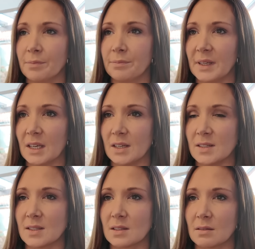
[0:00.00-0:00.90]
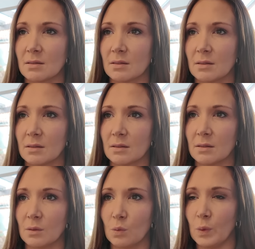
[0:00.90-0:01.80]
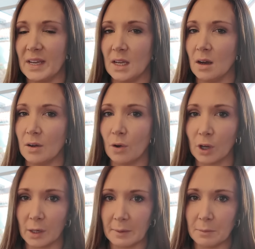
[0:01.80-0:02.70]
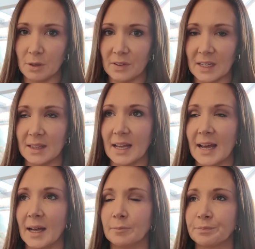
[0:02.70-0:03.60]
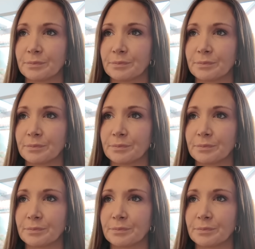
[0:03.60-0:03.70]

because we are not going to be moving in there